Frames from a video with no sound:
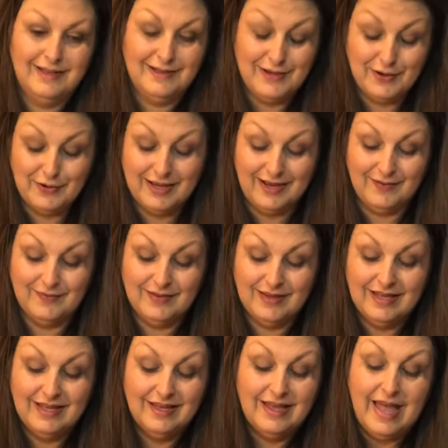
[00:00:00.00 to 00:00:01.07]
Oh, yeah.
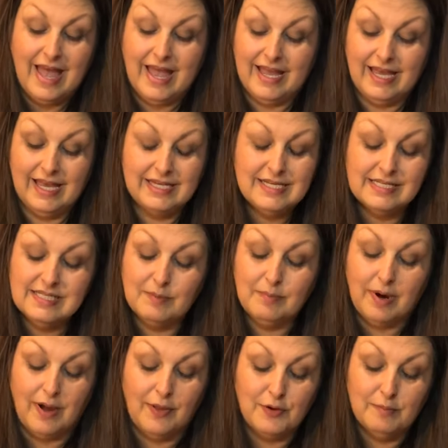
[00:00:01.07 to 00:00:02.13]
Hey, it doesn't
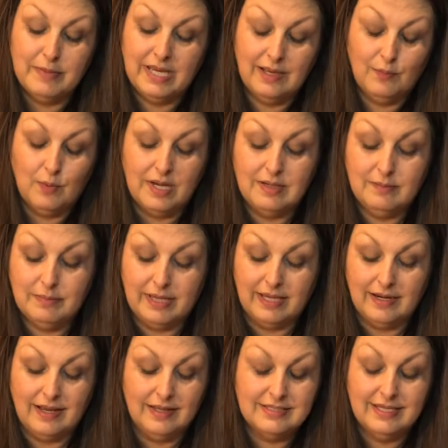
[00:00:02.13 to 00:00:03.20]
bother me one
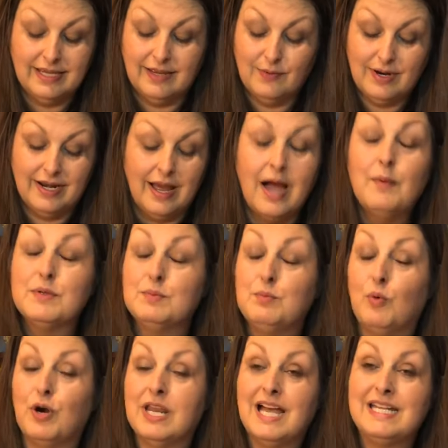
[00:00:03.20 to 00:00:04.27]
bit. I'll tell you right now, I was
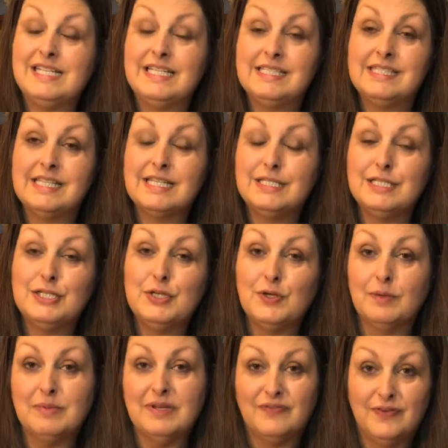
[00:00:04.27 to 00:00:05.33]
born in 1962, and
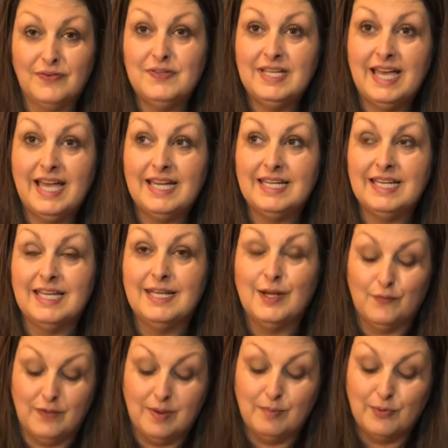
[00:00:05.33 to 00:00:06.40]
I'll be 58 in
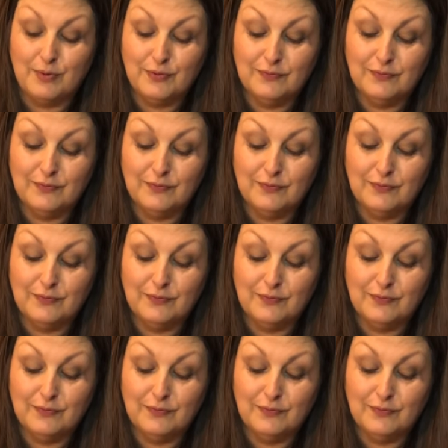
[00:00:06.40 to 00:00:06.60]
November.